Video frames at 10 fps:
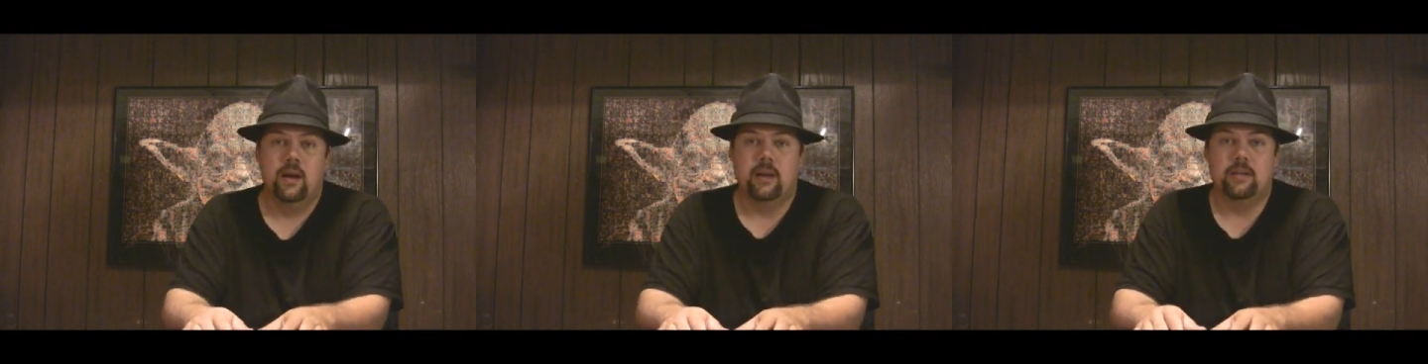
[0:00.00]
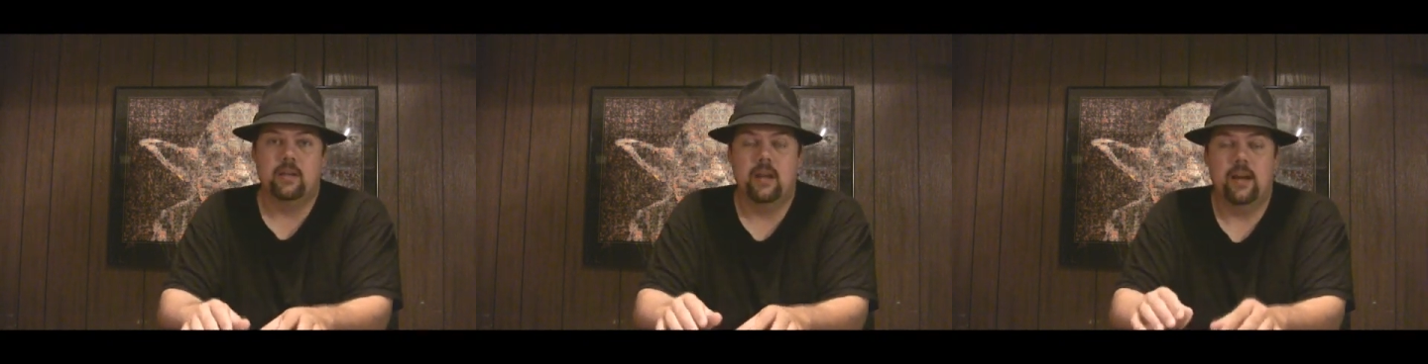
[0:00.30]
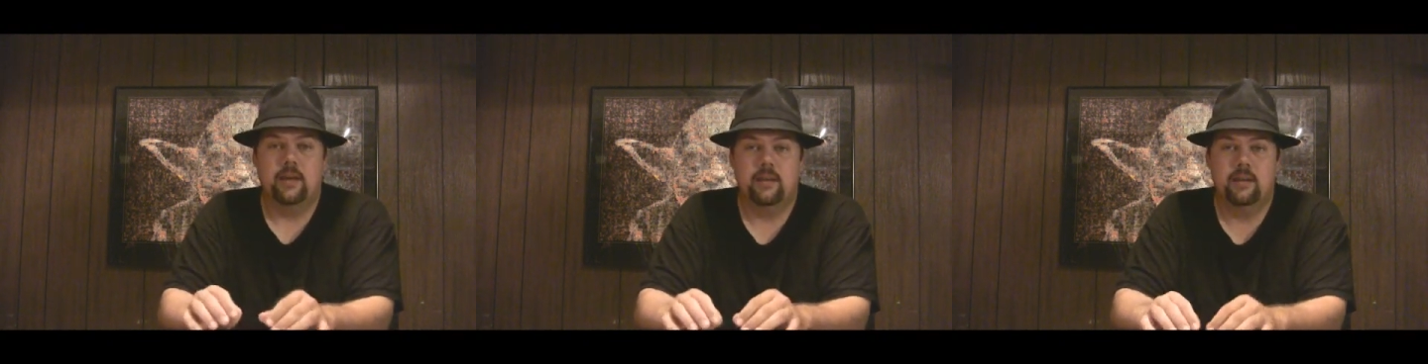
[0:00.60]
Uh,
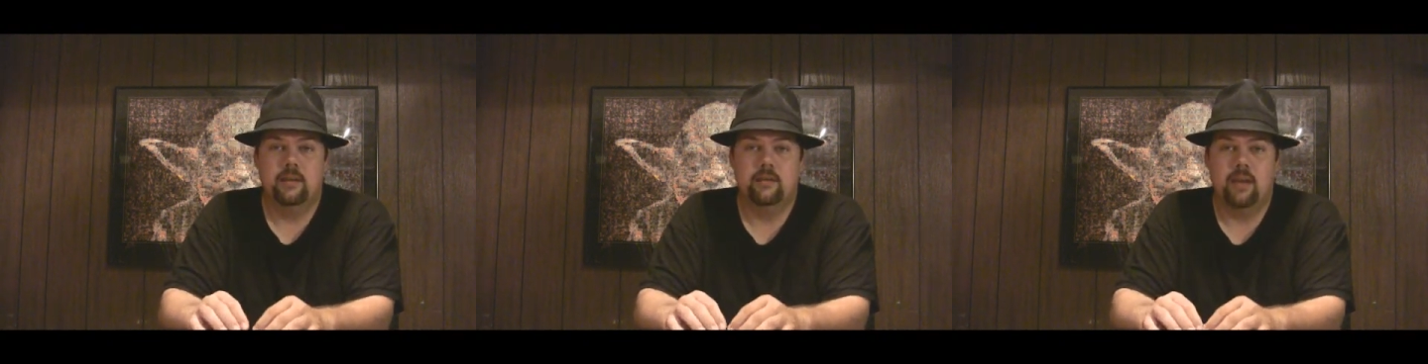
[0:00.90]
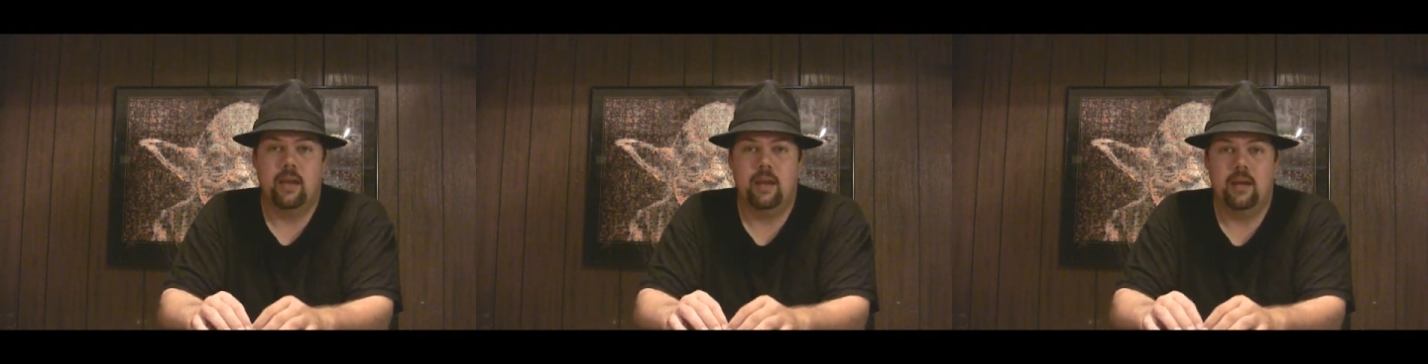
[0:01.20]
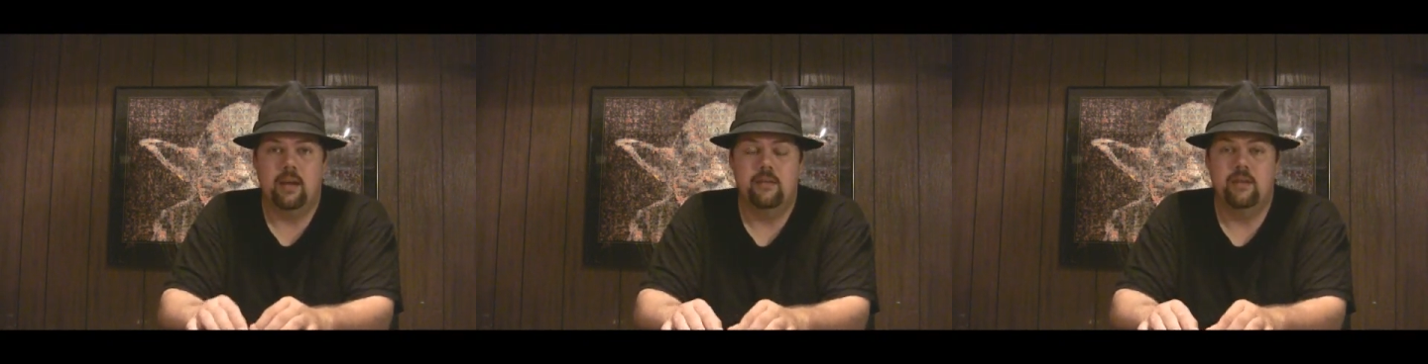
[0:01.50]
tonight is
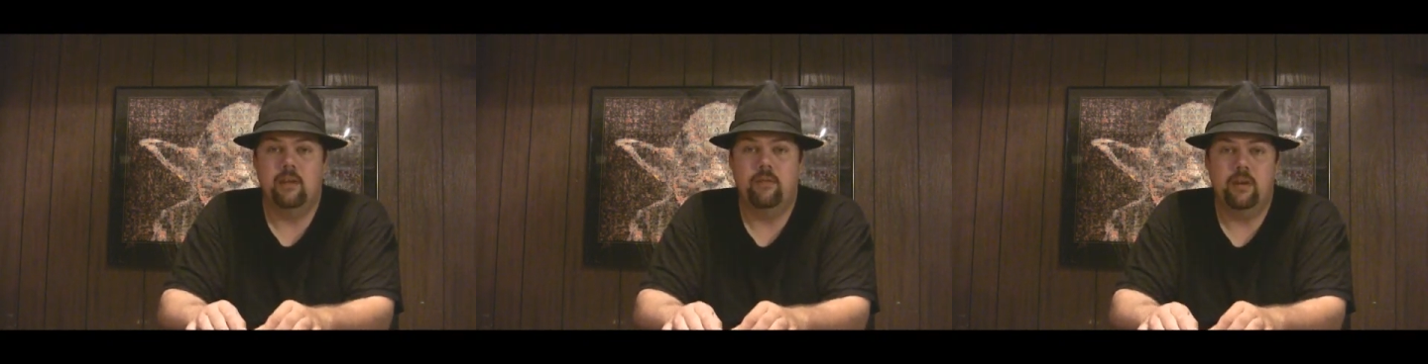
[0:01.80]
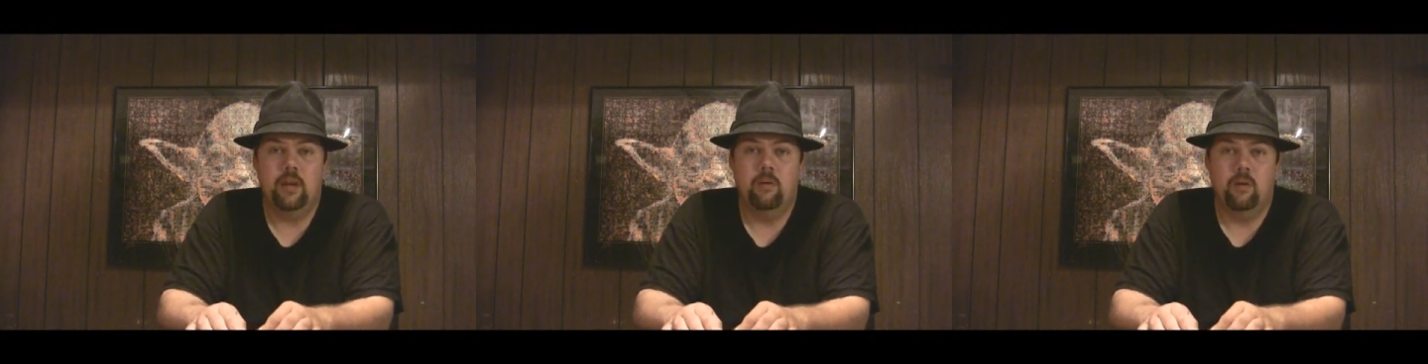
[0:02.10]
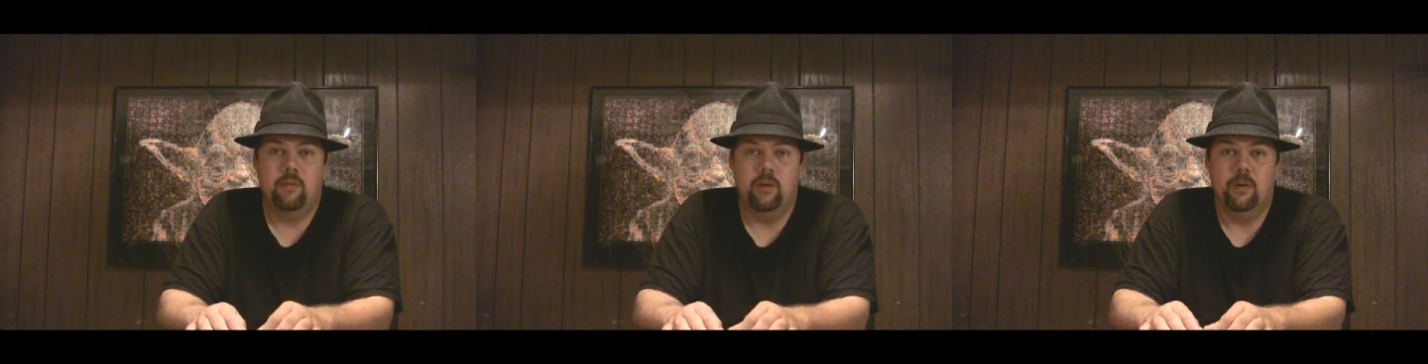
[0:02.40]
a D V D
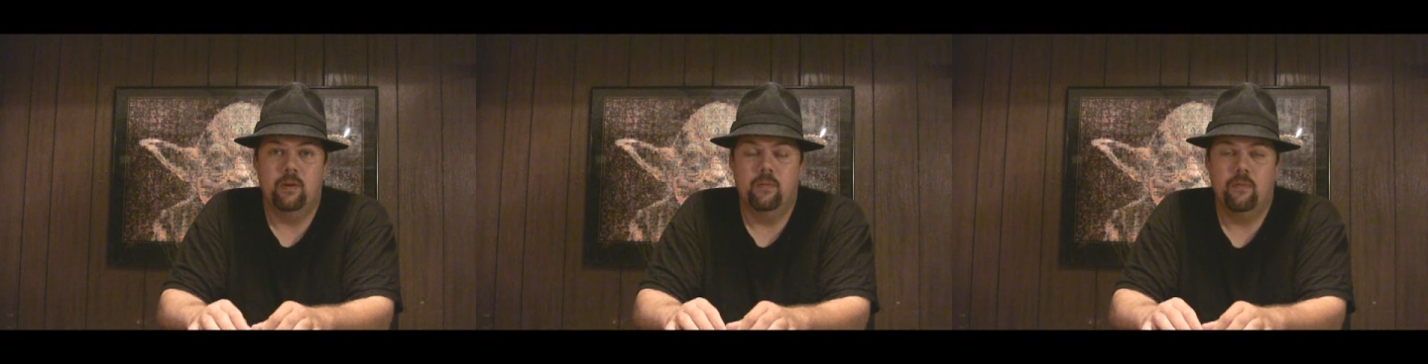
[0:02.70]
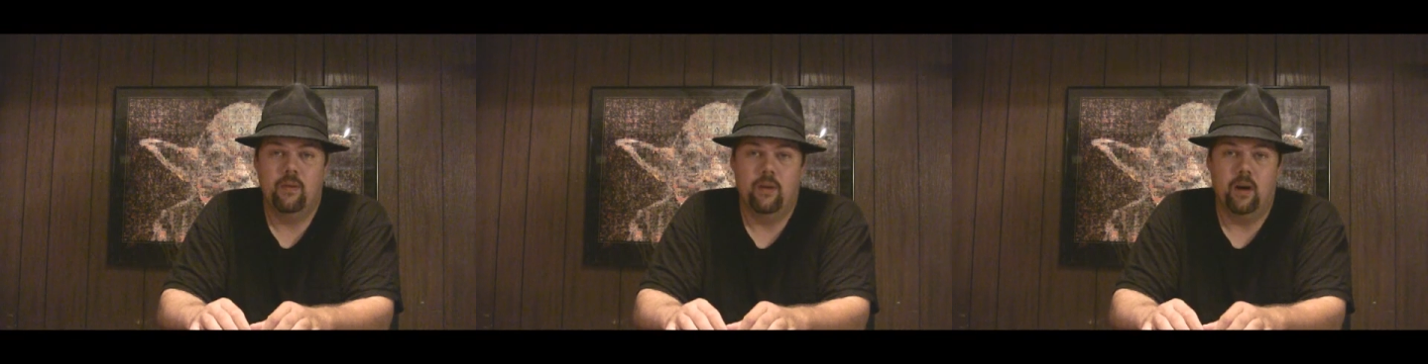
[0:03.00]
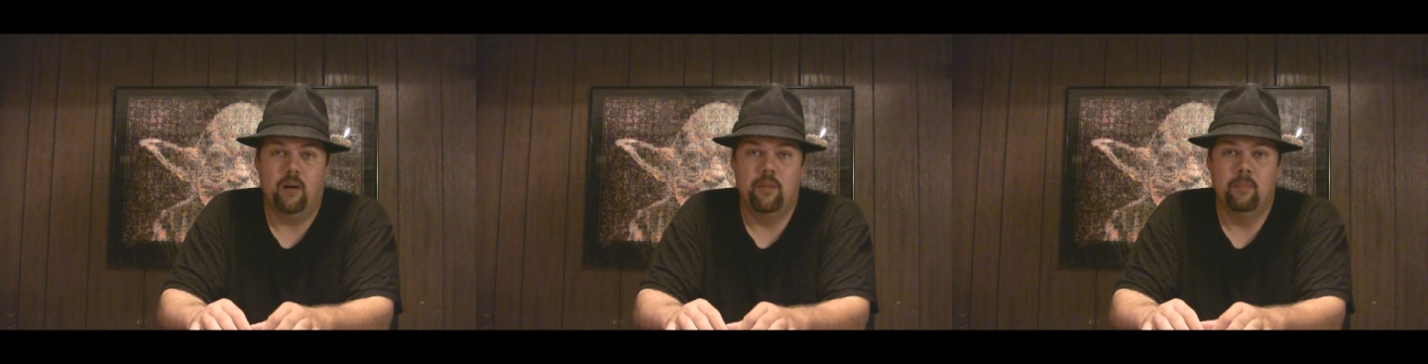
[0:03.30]
review
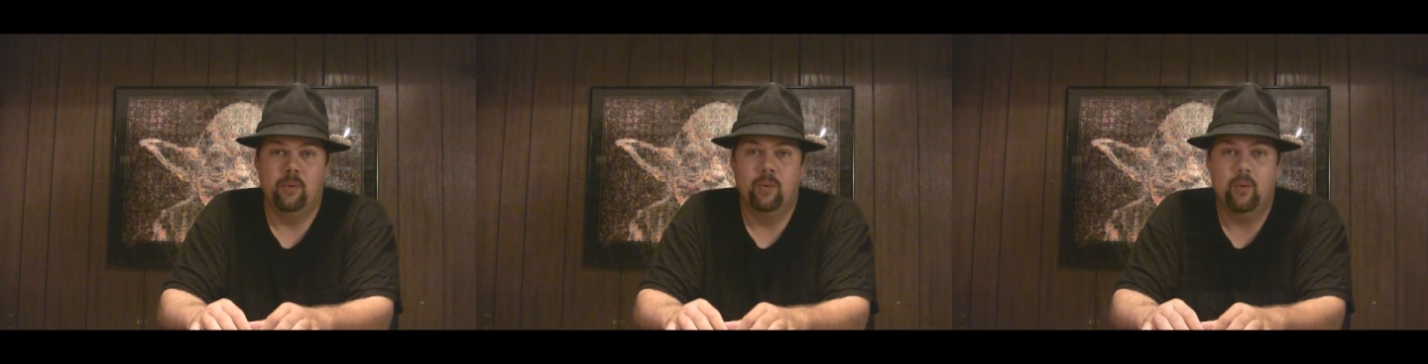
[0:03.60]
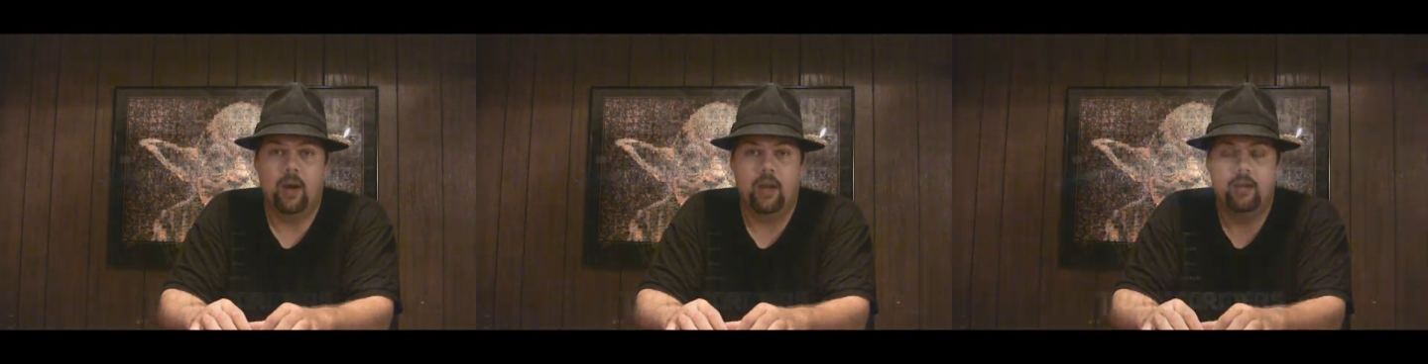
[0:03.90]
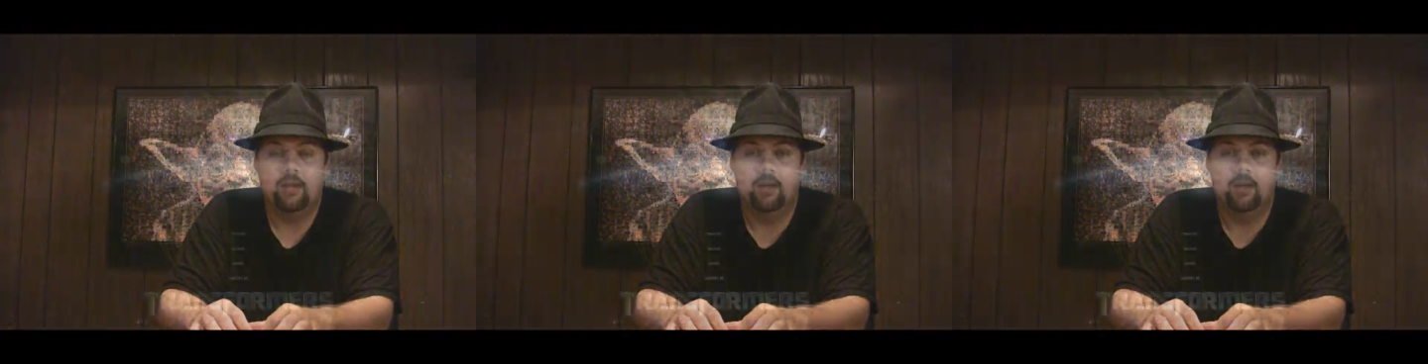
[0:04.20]
of the Blu-ray